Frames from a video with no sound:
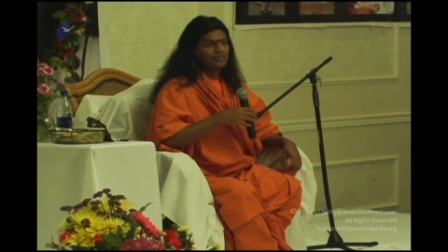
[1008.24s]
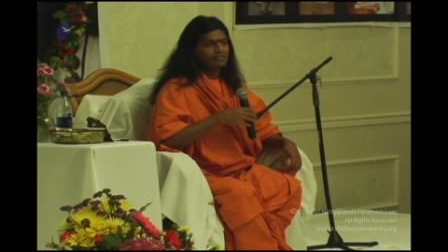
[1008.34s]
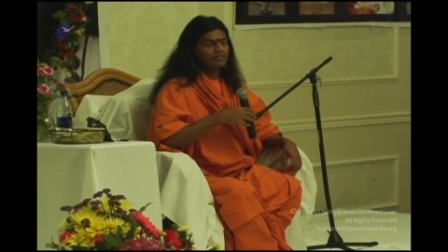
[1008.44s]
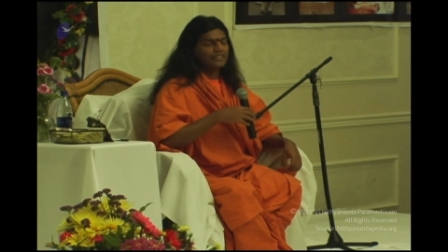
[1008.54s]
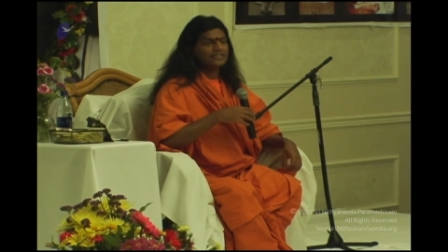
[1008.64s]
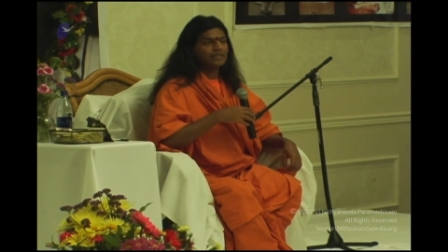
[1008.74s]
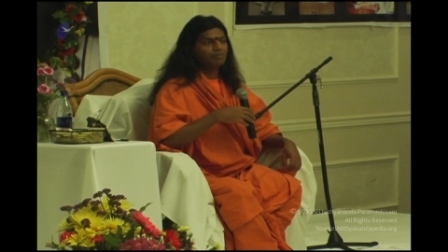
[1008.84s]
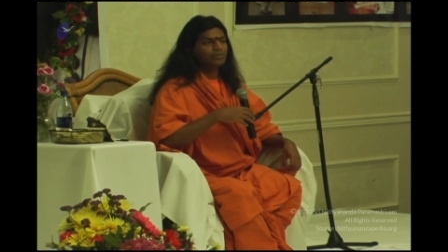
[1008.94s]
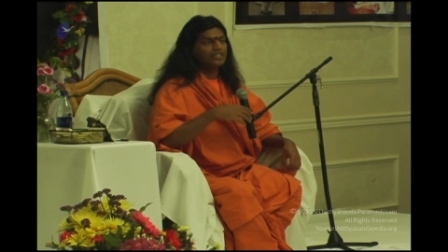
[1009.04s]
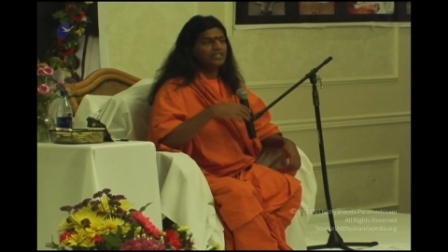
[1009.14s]
For
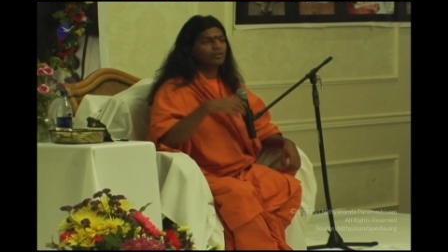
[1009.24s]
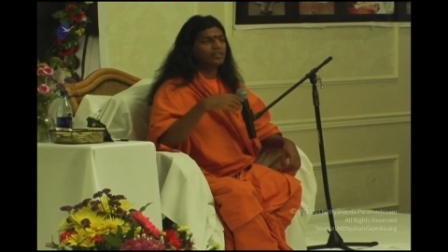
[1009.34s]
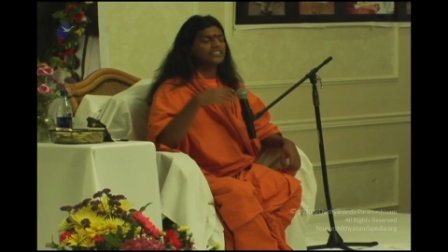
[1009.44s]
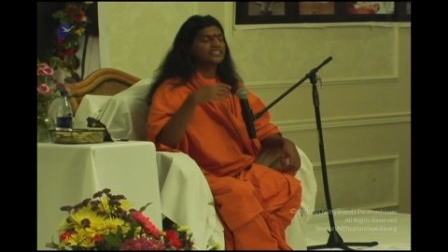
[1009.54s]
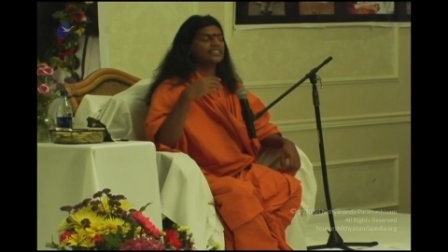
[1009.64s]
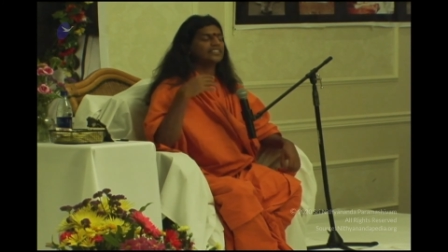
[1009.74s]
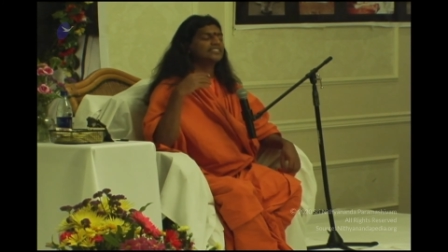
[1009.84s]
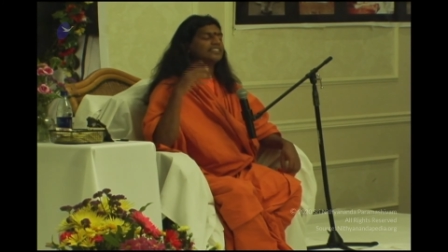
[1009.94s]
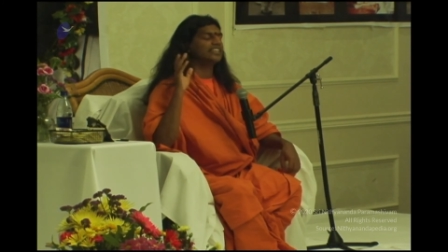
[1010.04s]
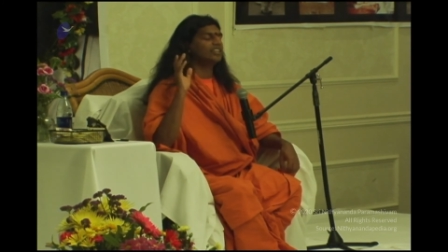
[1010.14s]
example, you are just
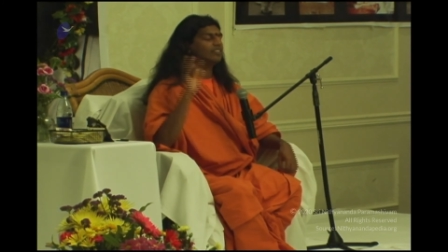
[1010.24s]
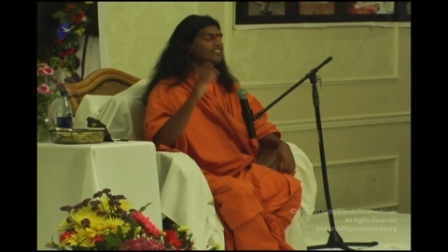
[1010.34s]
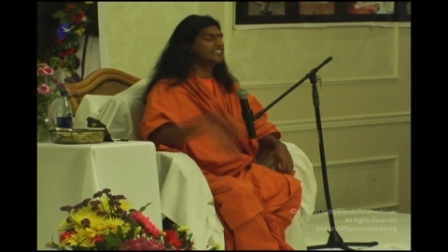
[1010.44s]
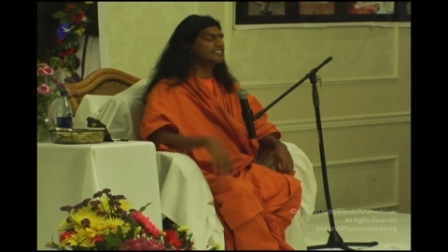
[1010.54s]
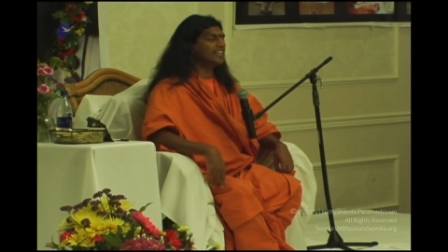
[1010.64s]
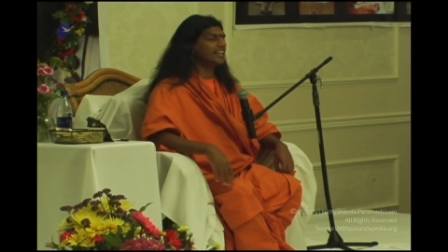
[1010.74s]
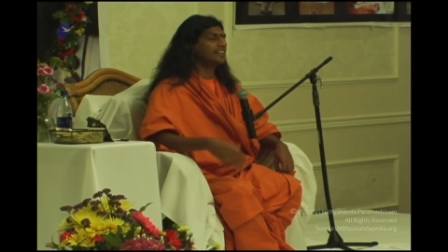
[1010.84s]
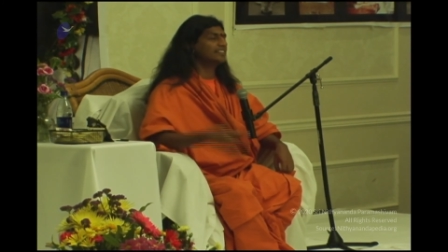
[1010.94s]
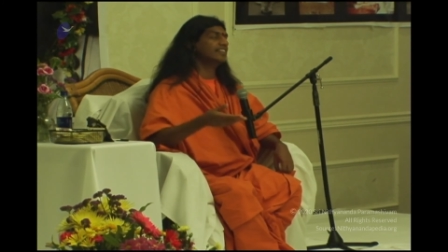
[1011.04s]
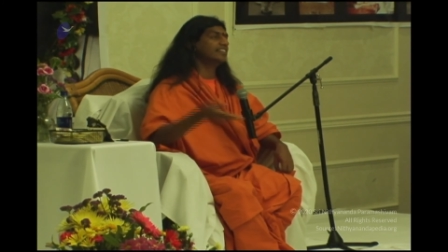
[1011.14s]
resting in your easy chair
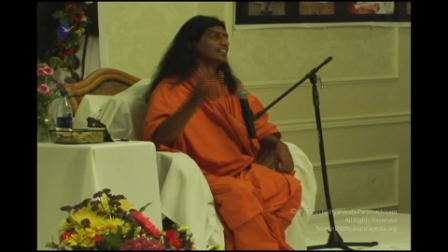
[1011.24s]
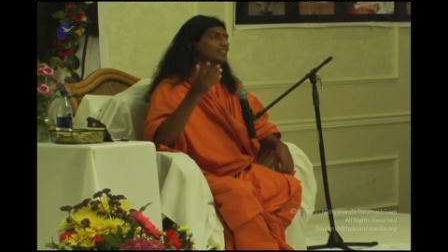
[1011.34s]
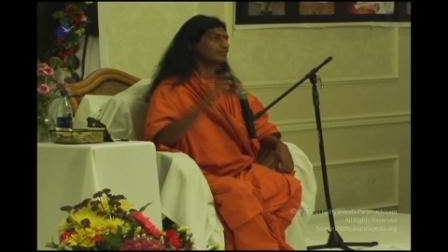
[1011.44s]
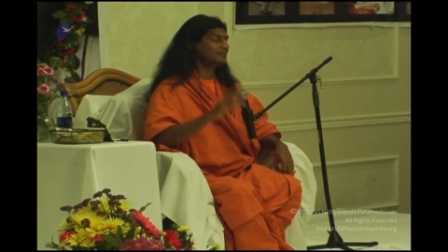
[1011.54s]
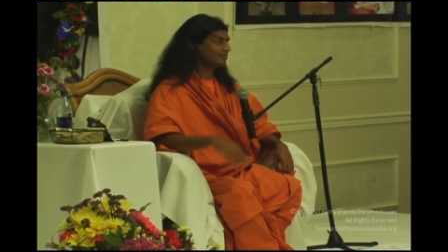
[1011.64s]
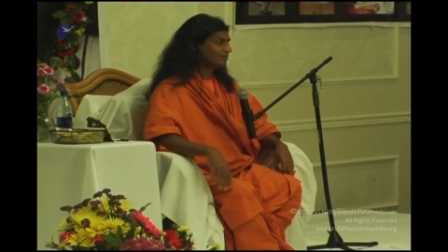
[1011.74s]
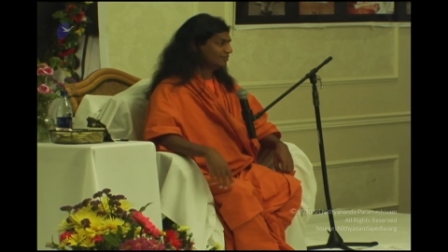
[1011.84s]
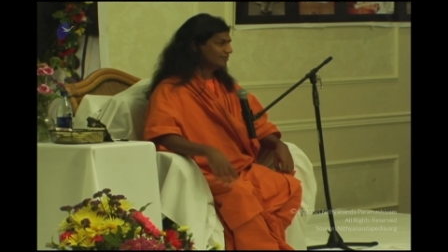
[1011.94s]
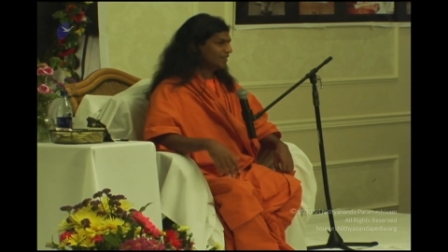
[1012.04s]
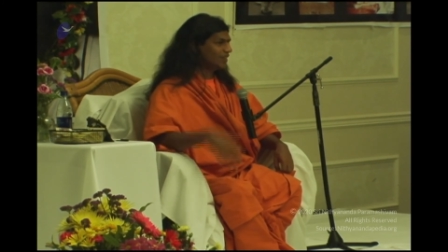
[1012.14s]
and thinking.
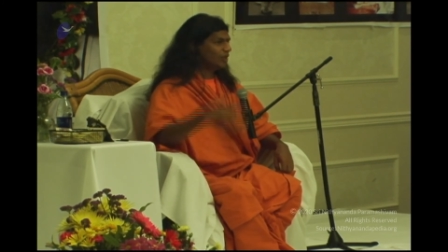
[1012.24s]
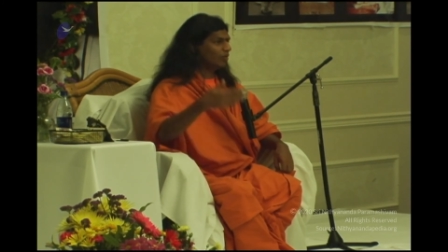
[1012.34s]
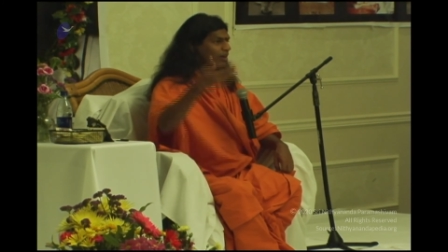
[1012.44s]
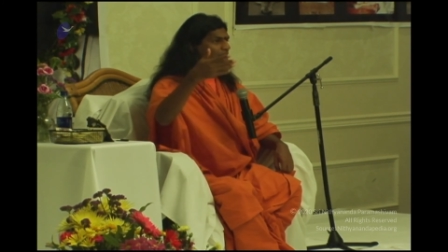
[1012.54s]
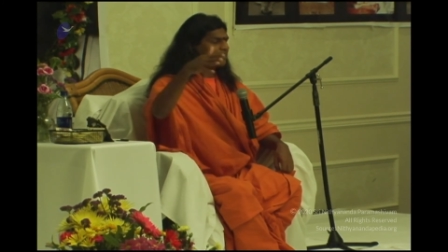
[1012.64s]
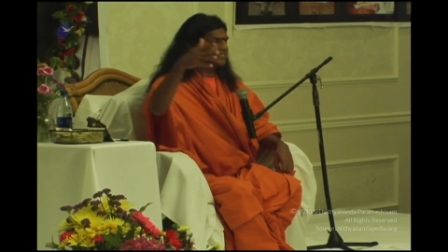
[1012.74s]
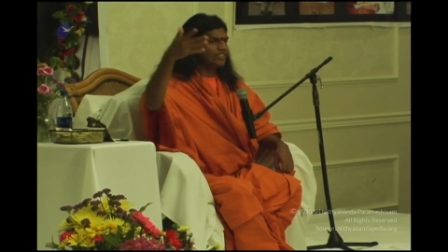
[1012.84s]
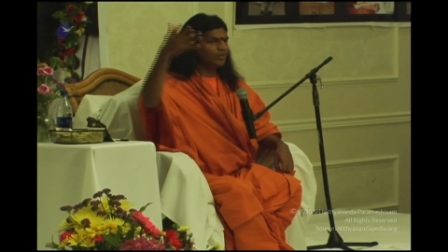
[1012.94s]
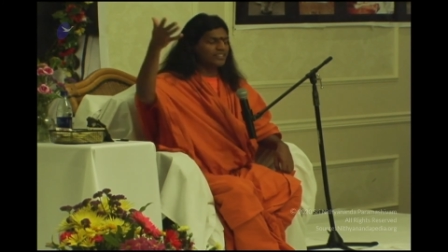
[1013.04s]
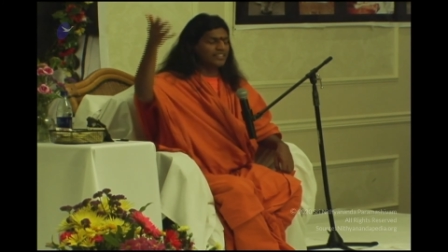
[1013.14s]
You are lost in
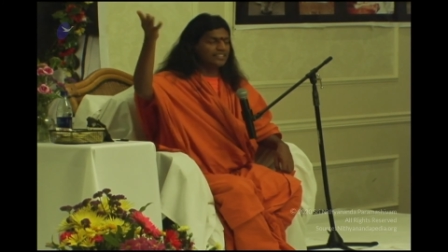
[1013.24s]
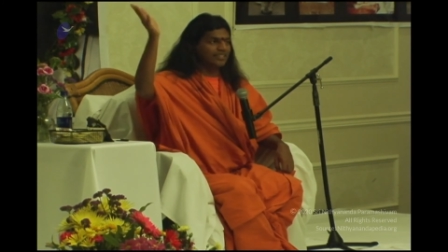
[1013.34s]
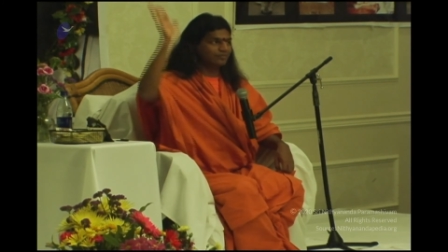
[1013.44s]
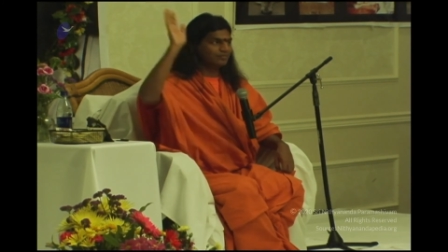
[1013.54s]
your thinking.